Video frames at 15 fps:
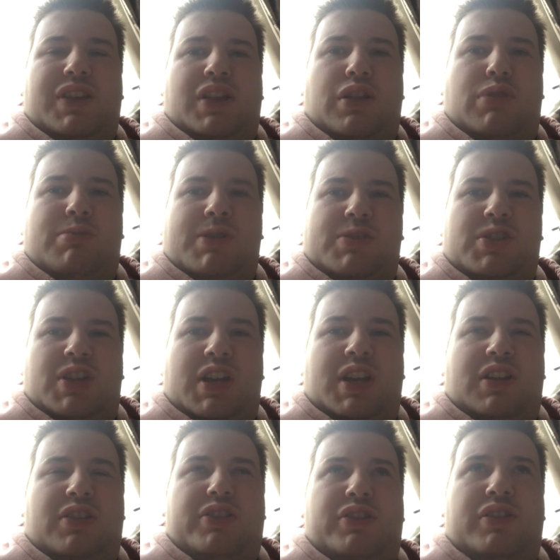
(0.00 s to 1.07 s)
especially
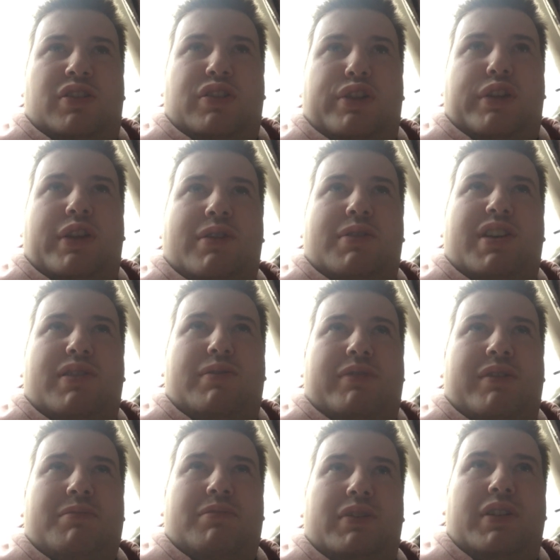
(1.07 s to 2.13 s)
in halls. I can
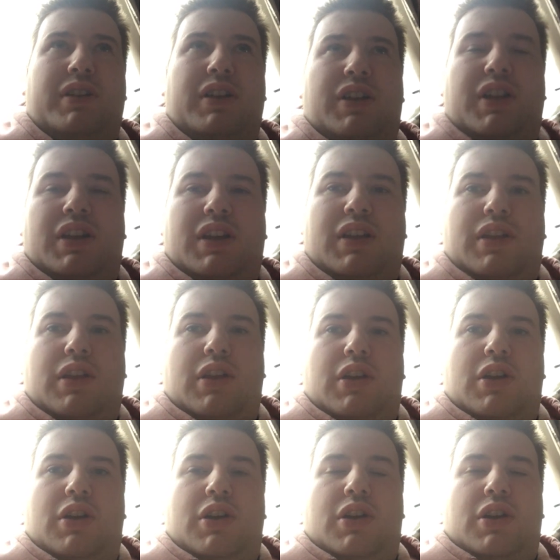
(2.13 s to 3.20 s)
remember
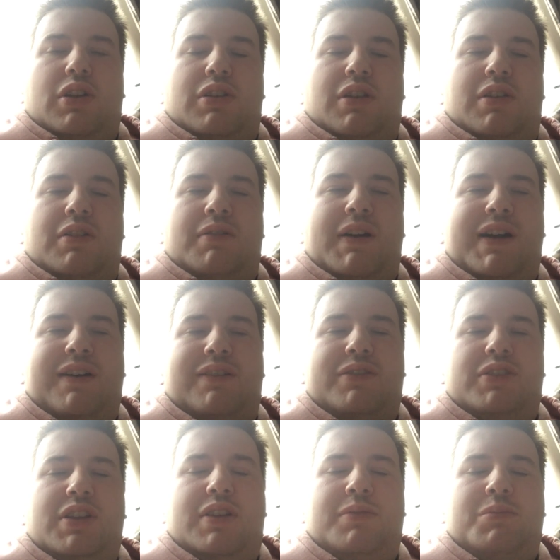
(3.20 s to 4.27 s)
going
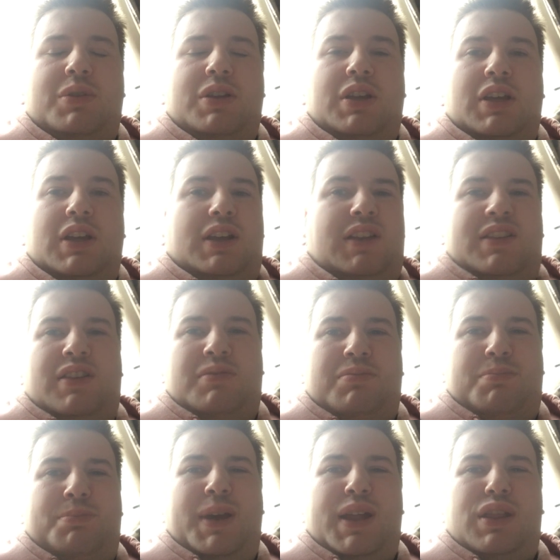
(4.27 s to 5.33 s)
around them. They're
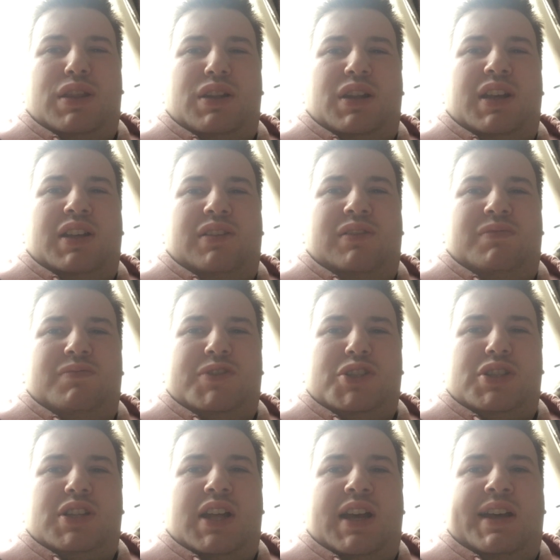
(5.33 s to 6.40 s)
basically
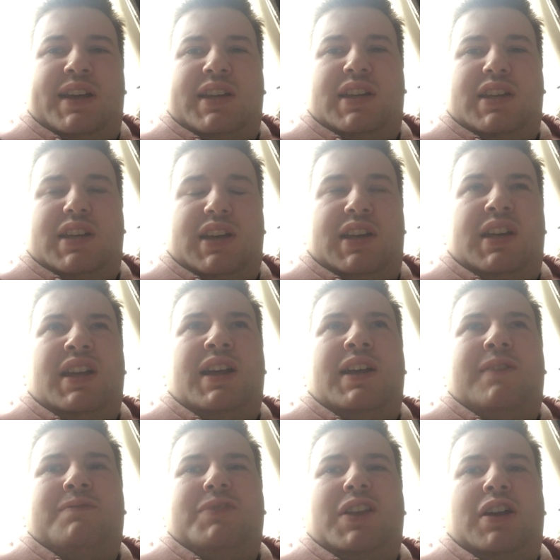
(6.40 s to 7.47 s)
just like
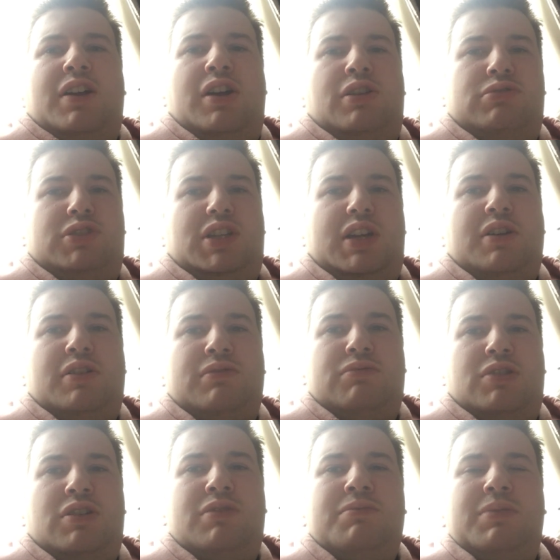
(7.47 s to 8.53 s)
a hotel
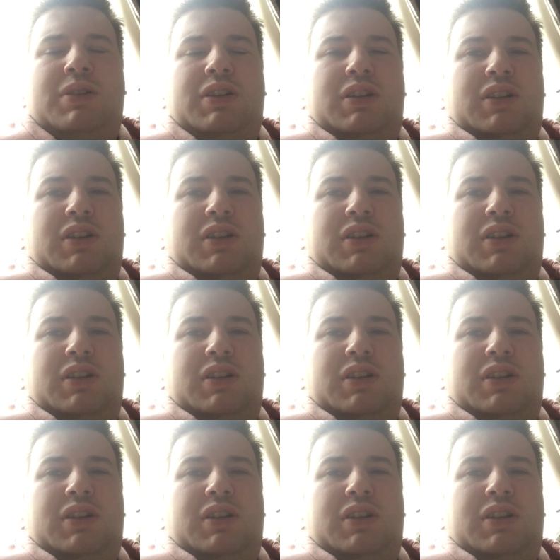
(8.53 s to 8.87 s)
room